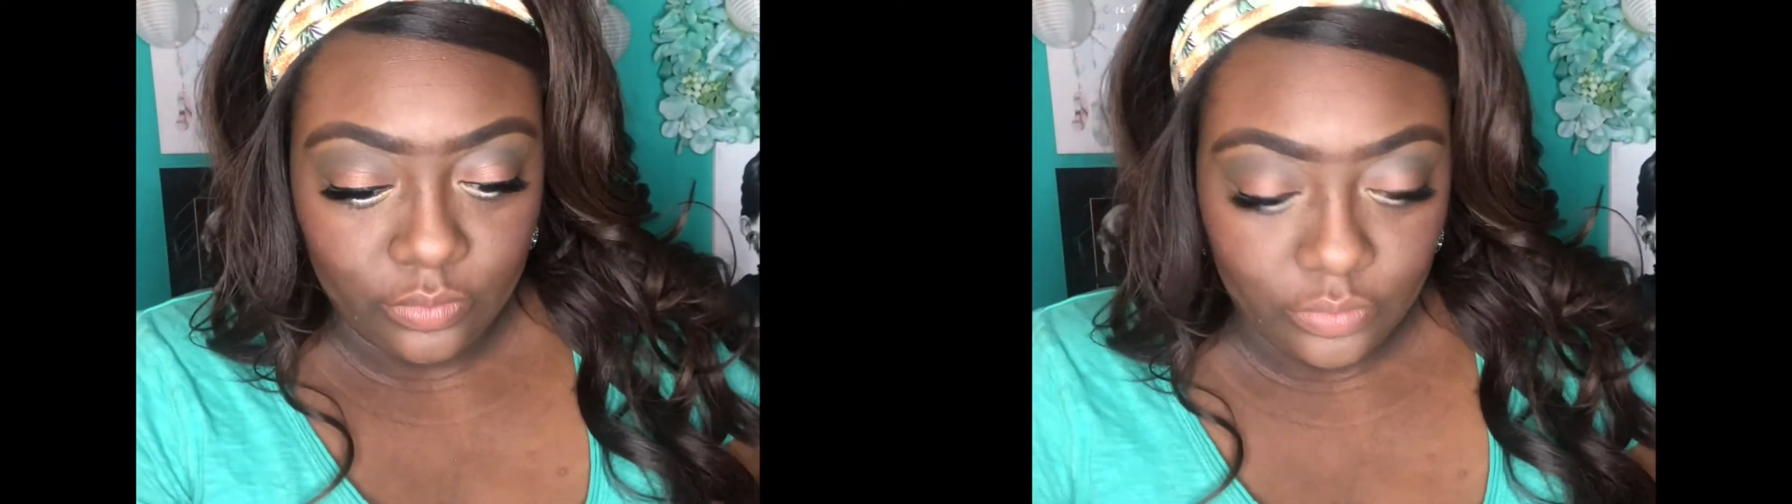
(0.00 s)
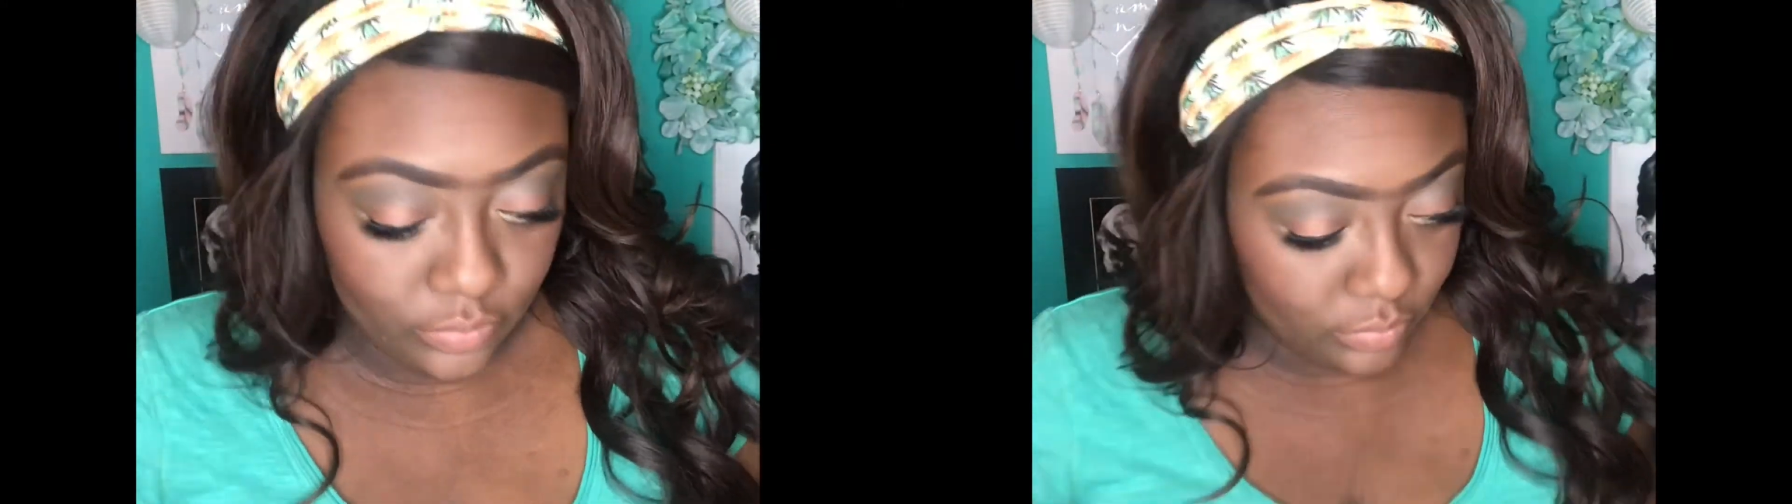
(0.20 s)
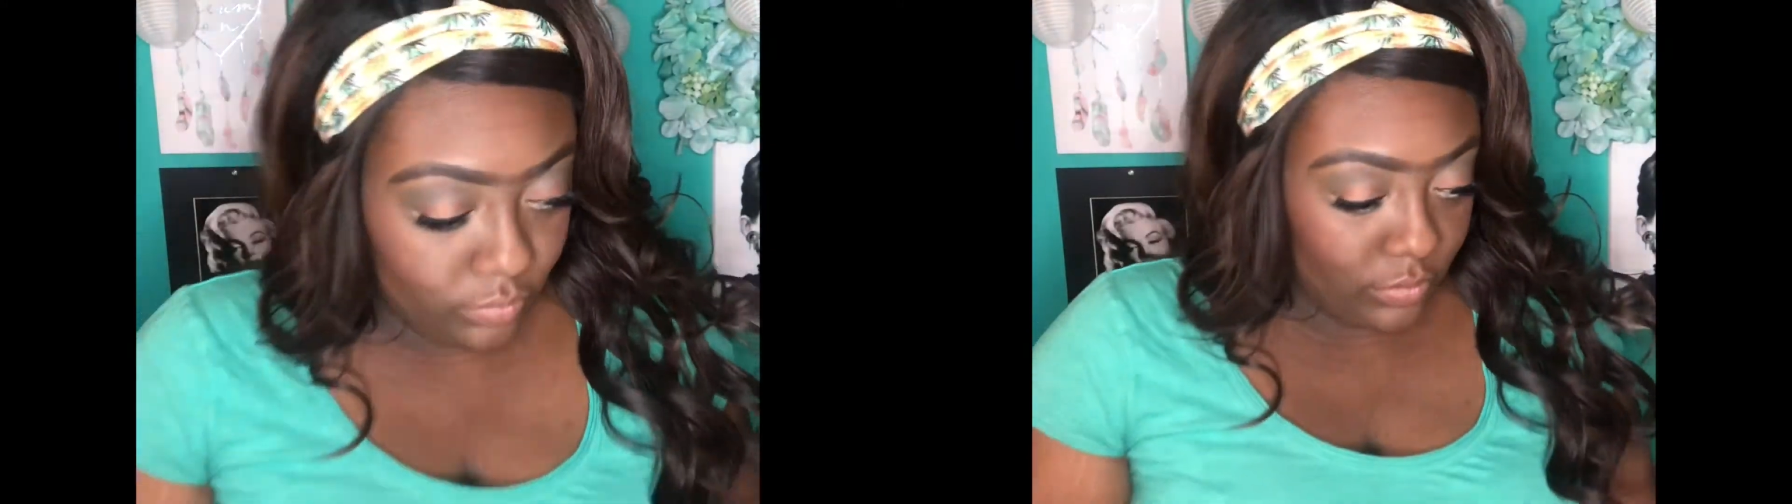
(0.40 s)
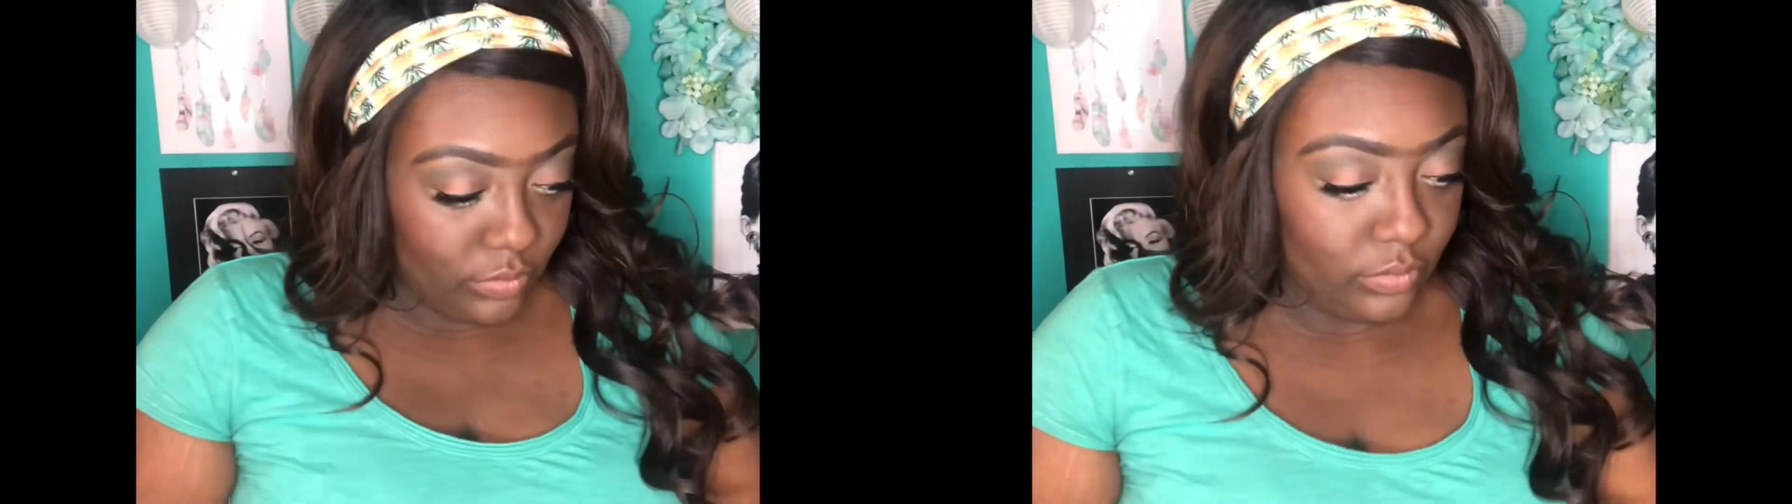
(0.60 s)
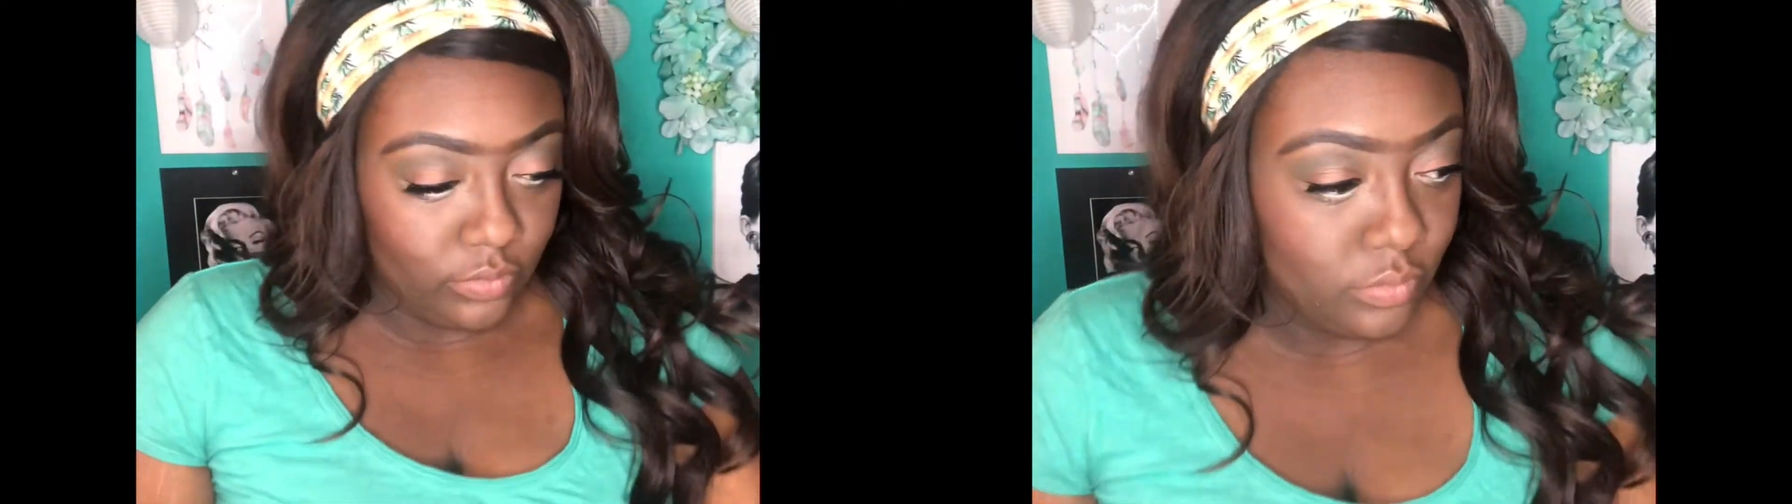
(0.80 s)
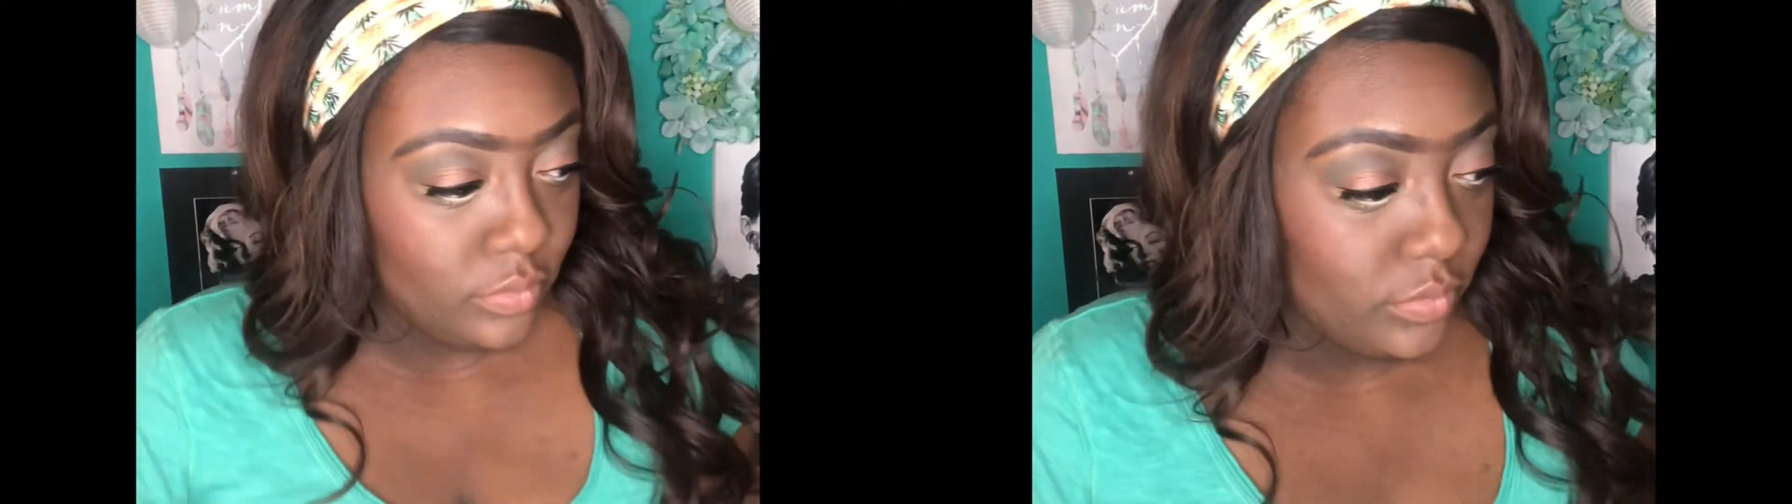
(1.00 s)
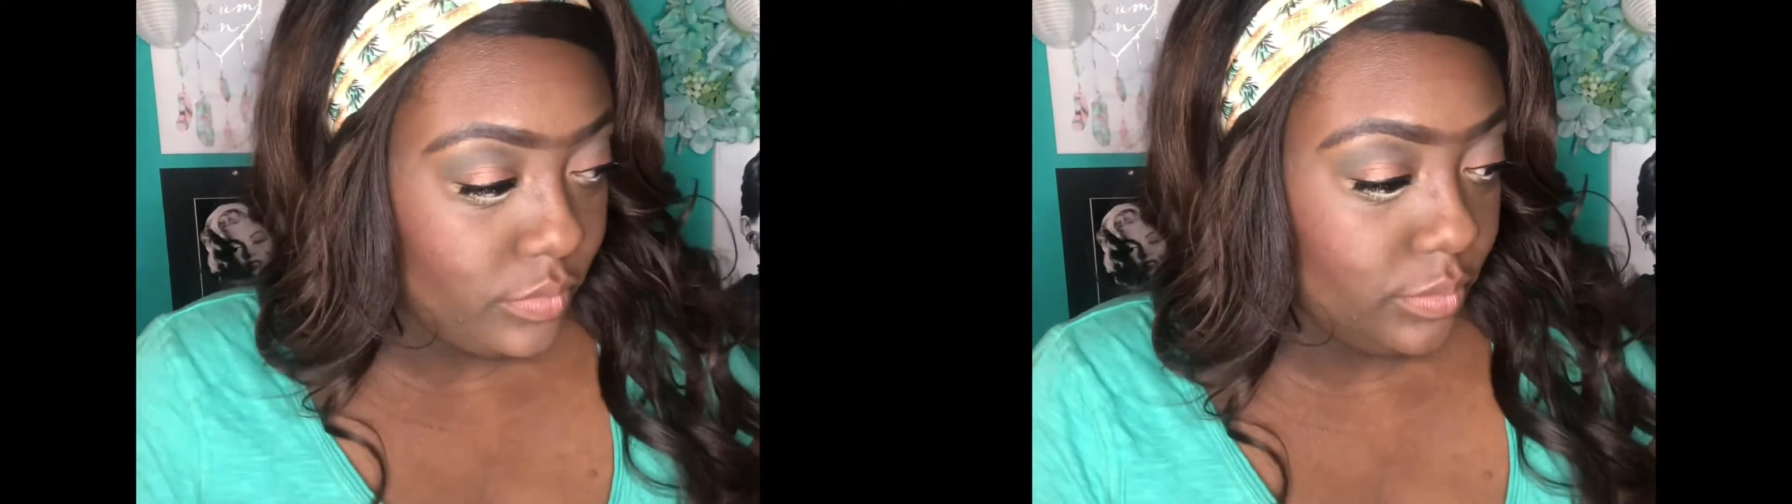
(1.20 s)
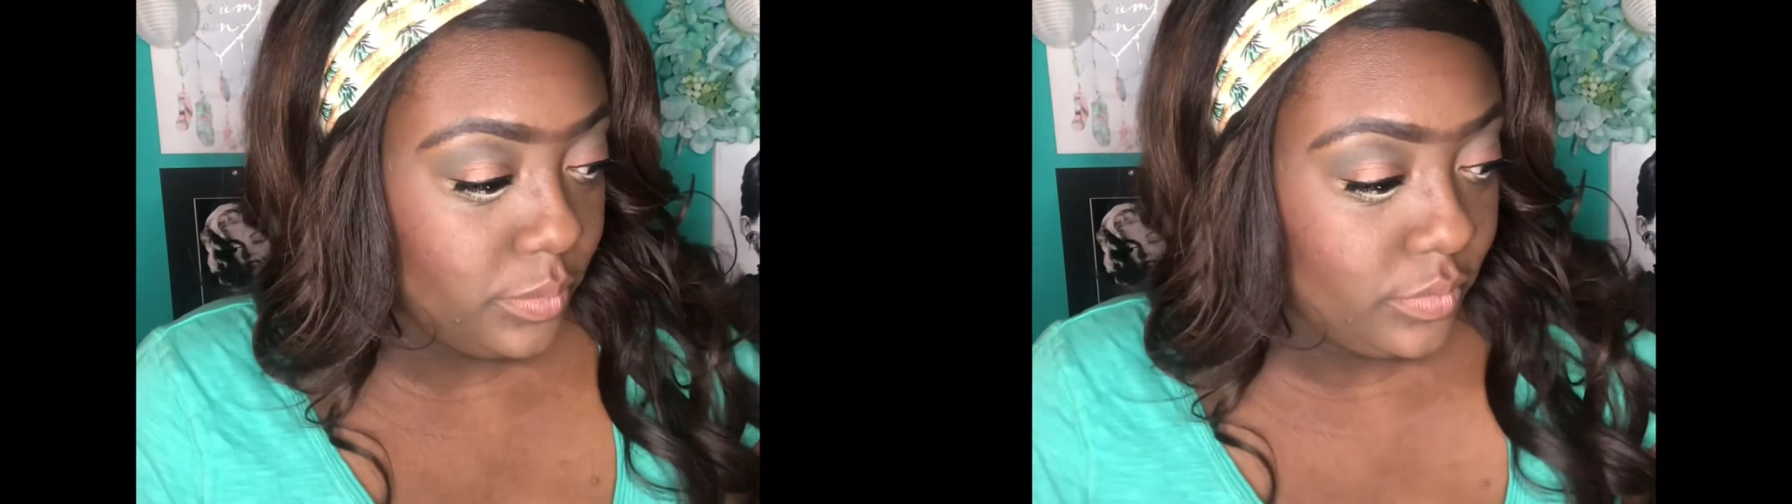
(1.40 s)
how natural and
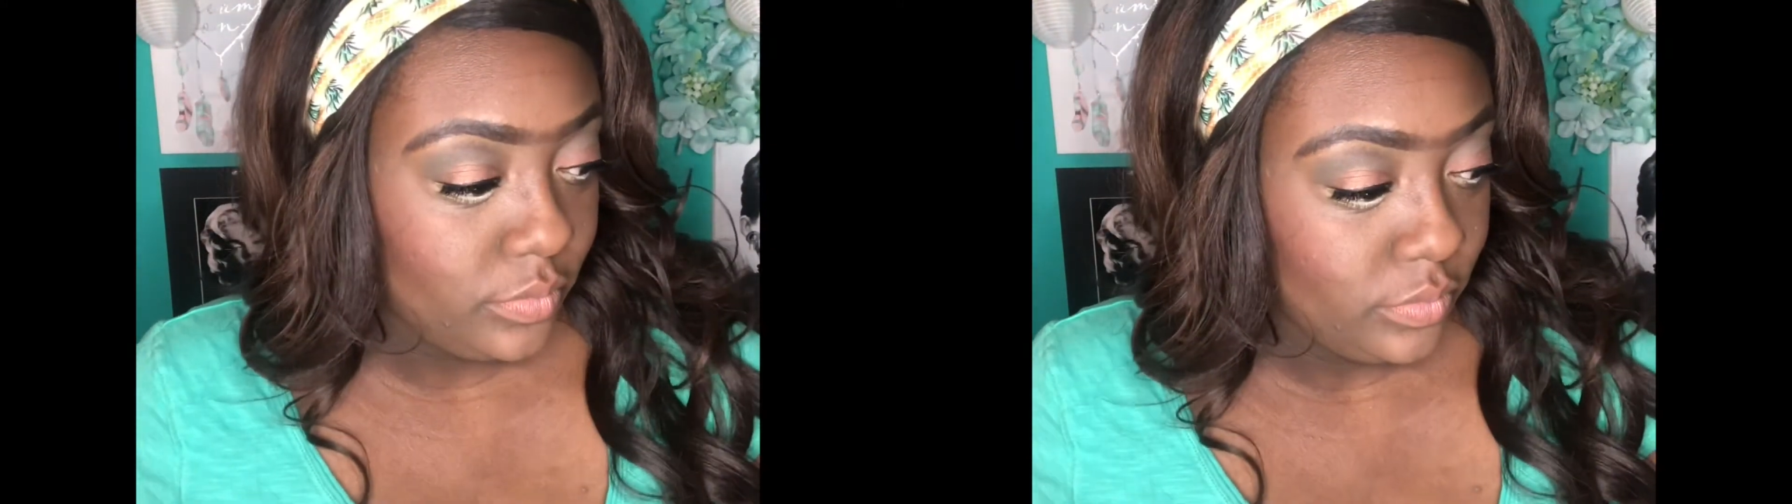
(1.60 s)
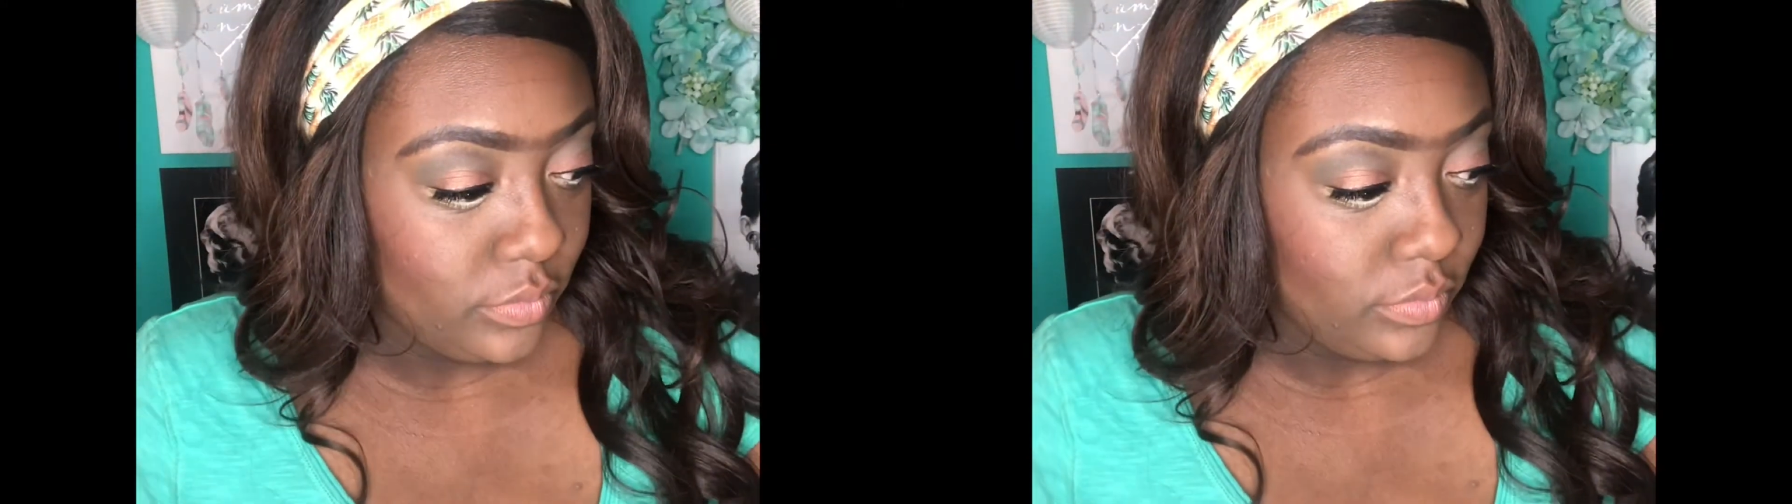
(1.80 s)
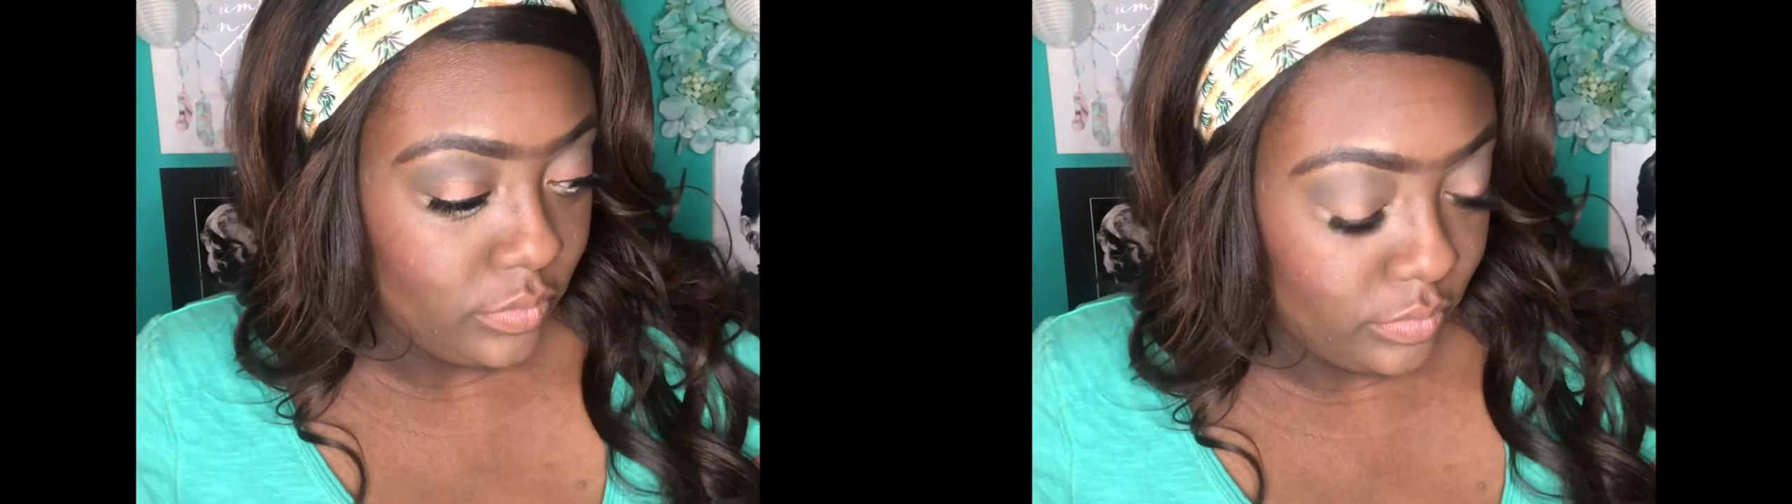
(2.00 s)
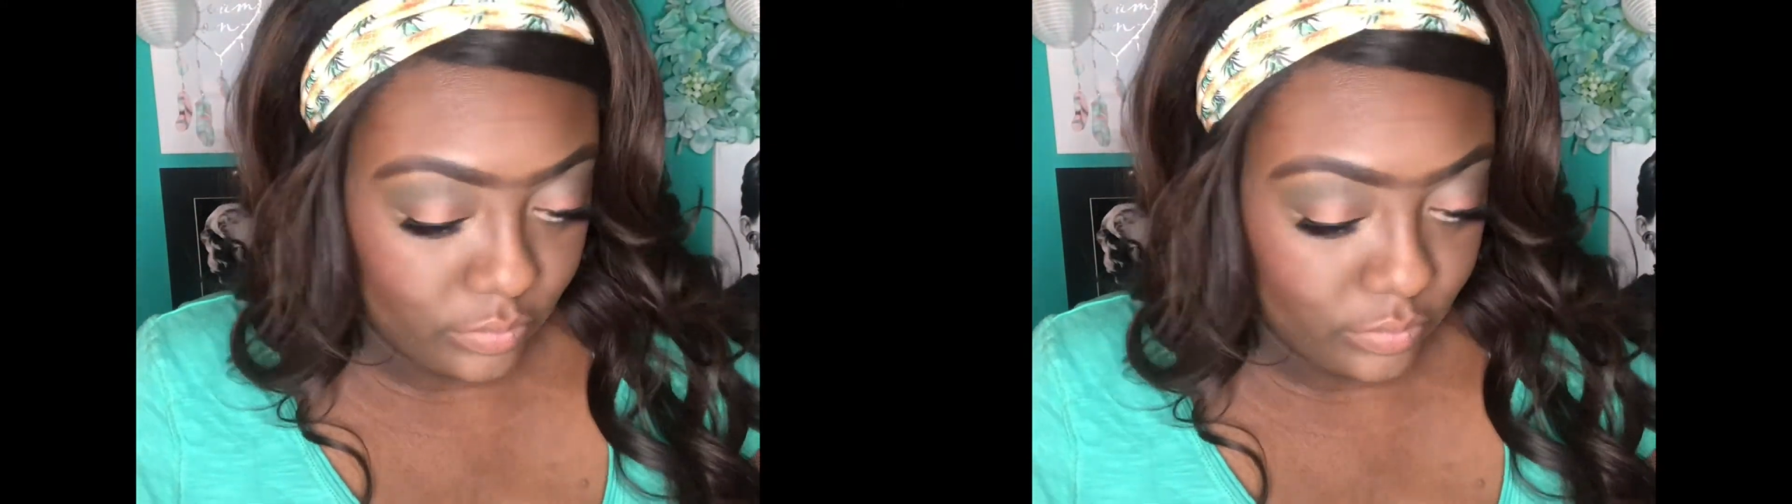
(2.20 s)
soft it is.